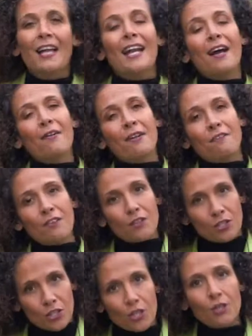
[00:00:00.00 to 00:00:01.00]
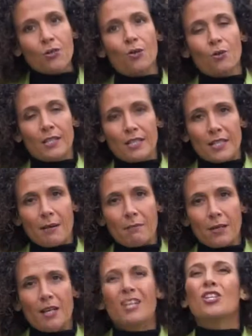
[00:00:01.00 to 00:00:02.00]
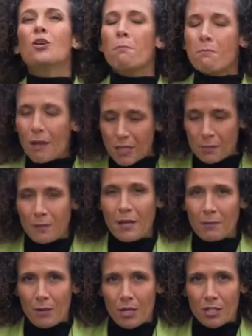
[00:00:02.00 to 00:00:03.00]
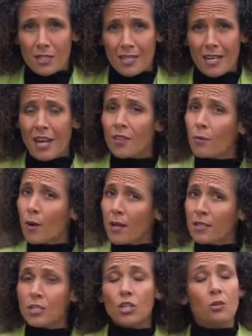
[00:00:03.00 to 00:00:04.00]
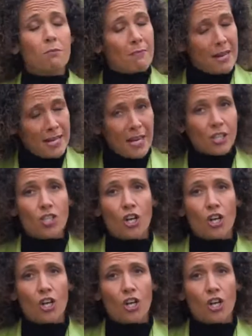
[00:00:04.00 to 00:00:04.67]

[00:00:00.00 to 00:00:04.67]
Now, if you do call this number, you must be an emergency, otherwise you may get